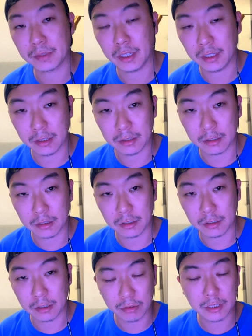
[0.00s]
and you
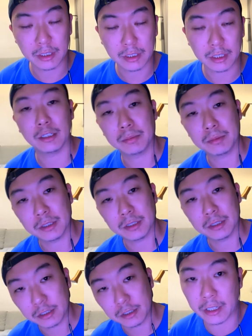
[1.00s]
can really help this
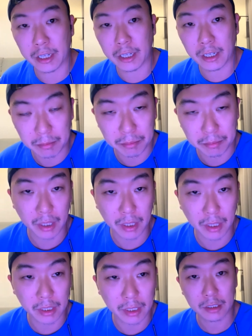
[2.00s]
channel out
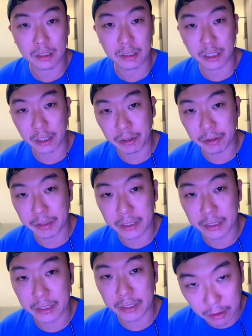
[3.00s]
by sharing,
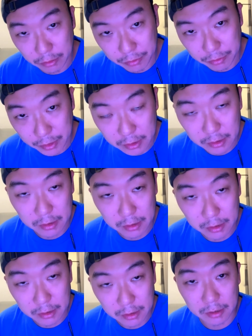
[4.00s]
letting your friends
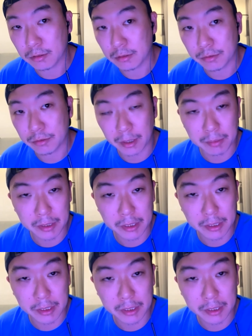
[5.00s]
and or family
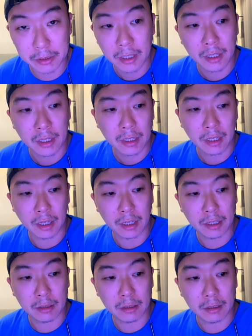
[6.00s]
know,
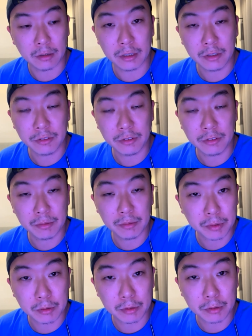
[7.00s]
or even
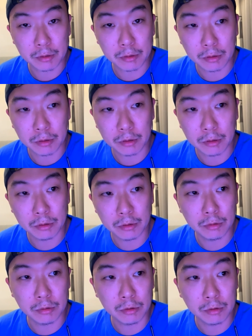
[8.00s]
people who
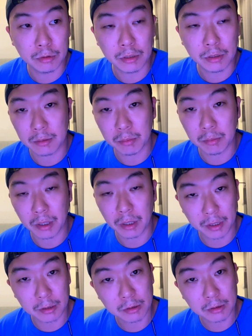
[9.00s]
you think might
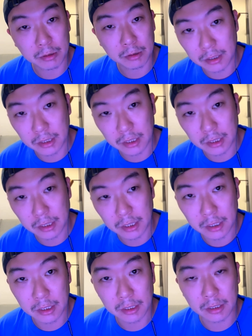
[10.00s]
be interested
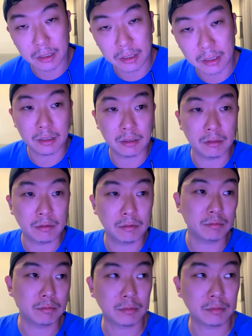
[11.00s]
in
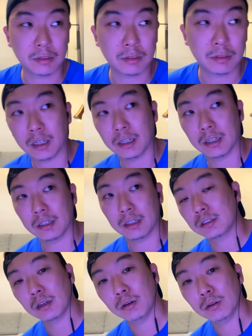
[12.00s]

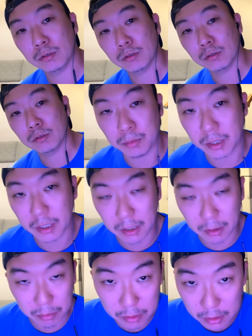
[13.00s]
just the whole
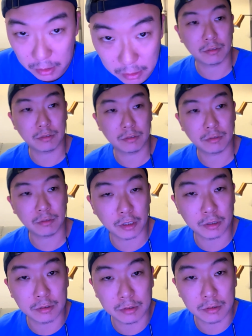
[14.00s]
filmmaking process. For
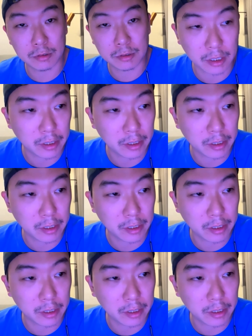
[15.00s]
those